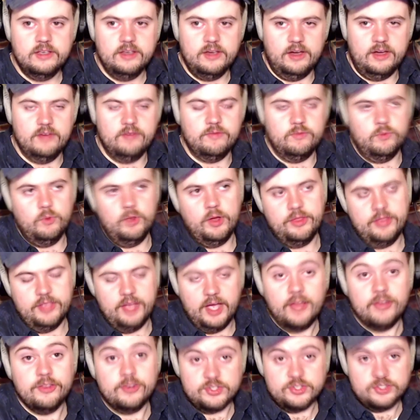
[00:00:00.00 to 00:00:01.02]
of the
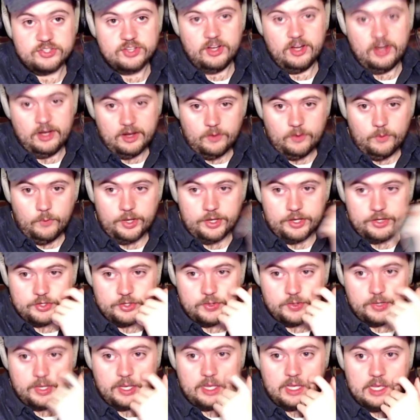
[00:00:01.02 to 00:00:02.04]
other song, What You're
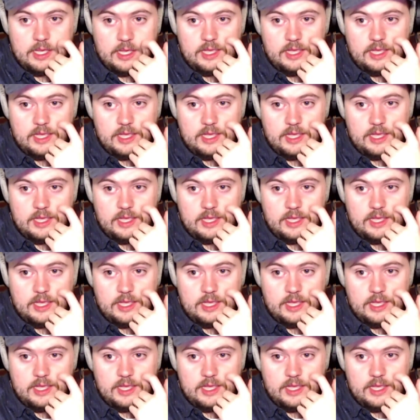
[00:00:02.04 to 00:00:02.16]
Doing.